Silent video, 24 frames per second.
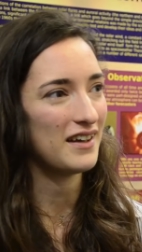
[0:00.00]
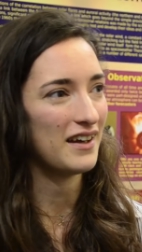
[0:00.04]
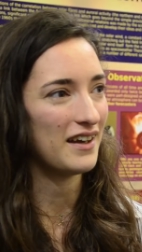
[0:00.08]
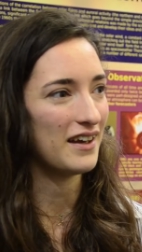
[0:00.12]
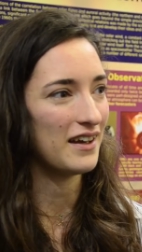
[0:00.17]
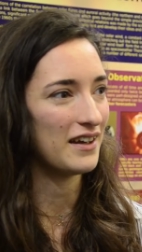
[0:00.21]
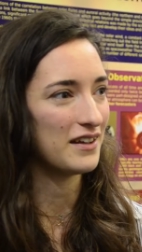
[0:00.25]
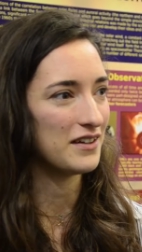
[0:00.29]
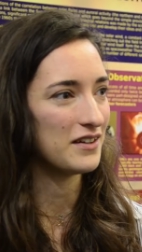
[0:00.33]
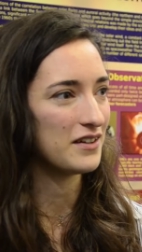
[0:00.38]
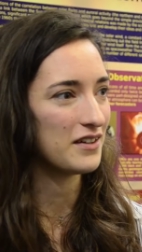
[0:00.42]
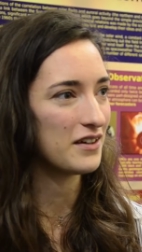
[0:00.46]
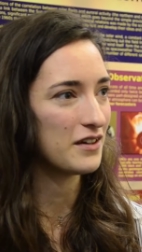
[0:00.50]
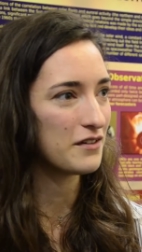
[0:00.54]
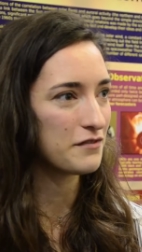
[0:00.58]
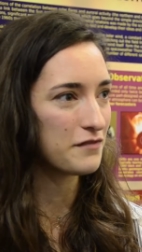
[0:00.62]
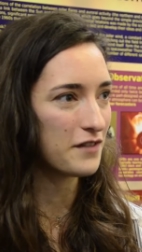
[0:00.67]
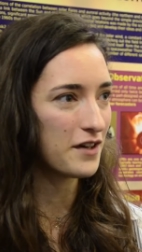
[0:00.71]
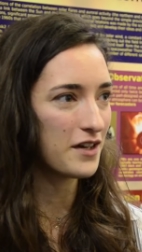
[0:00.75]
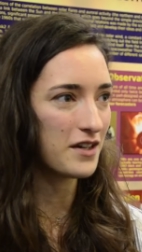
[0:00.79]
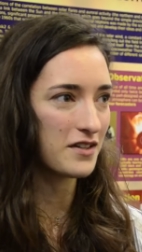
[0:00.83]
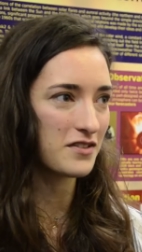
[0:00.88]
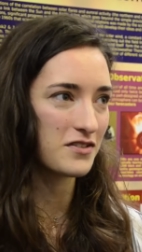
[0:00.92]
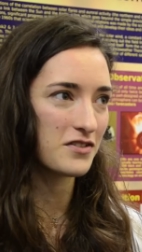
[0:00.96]
And at
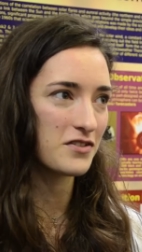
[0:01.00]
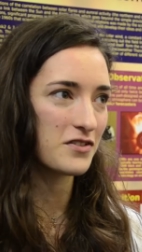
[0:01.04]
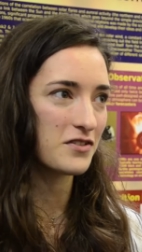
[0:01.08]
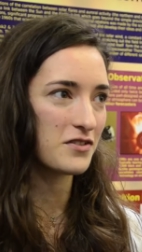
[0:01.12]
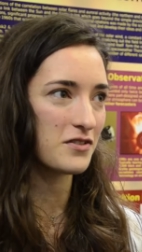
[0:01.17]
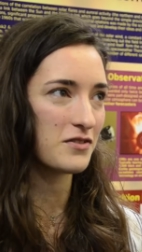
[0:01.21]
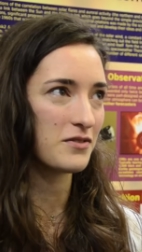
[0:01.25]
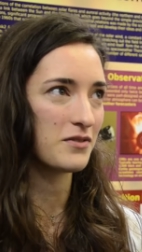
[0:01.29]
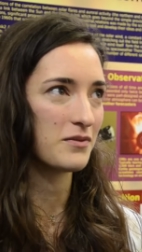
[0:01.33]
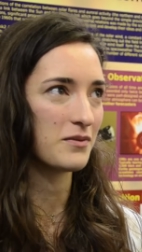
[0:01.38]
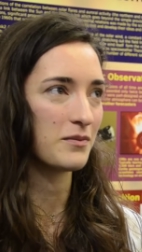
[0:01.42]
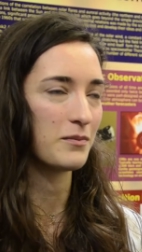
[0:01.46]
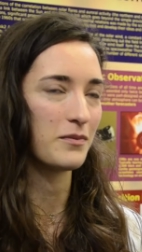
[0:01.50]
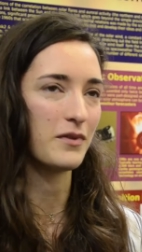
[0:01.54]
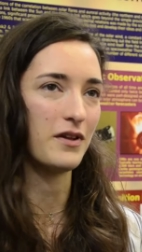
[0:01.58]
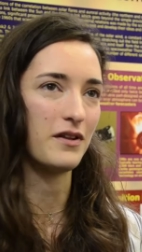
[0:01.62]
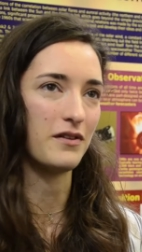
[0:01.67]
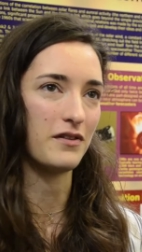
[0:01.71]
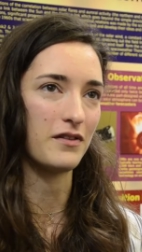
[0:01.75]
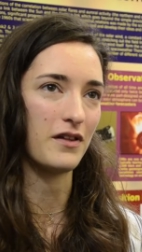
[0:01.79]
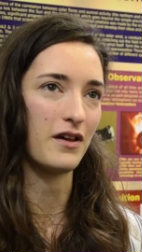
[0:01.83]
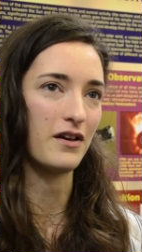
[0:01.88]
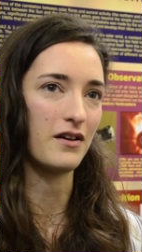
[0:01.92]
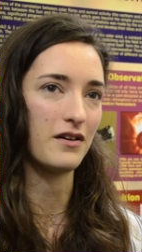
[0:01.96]
first, we
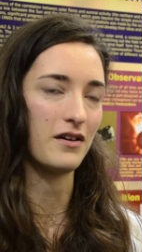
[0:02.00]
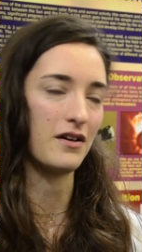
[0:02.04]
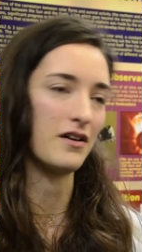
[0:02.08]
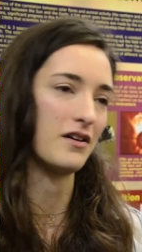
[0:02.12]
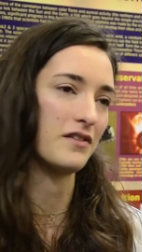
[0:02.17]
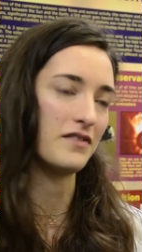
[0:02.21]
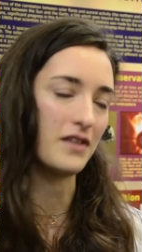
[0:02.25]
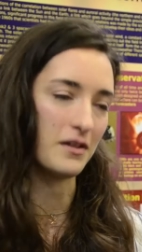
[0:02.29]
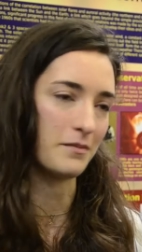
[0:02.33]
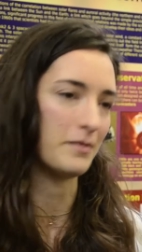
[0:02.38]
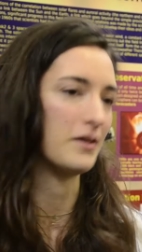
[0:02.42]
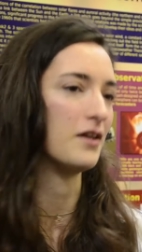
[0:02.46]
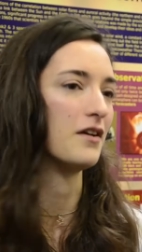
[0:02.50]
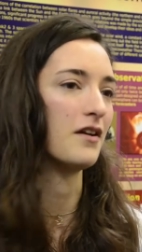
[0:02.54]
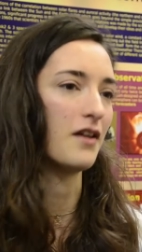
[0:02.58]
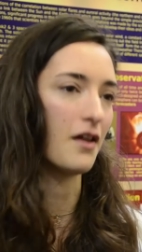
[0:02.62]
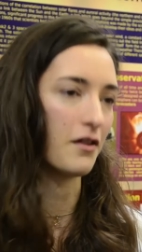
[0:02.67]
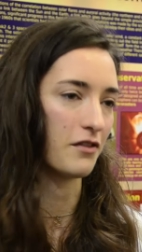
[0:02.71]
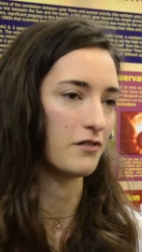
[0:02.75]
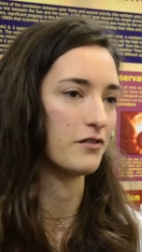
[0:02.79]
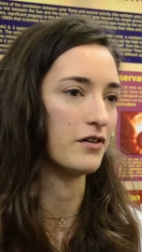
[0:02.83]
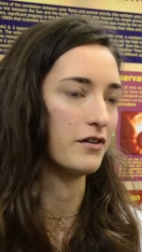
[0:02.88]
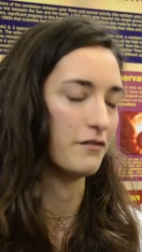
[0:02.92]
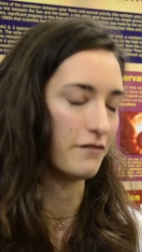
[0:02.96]
heard there'd been
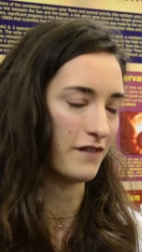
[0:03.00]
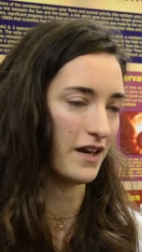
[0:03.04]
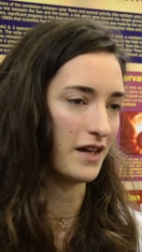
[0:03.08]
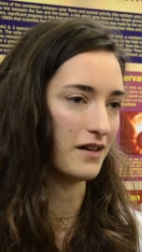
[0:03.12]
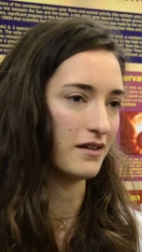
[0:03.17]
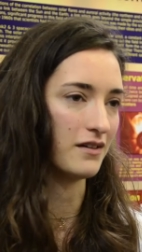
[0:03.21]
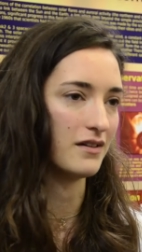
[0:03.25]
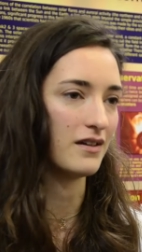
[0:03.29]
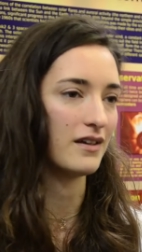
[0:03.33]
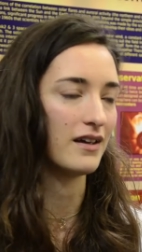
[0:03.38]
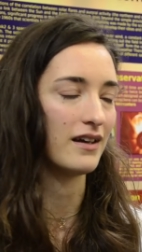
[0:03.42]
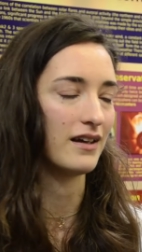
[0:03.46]
another event.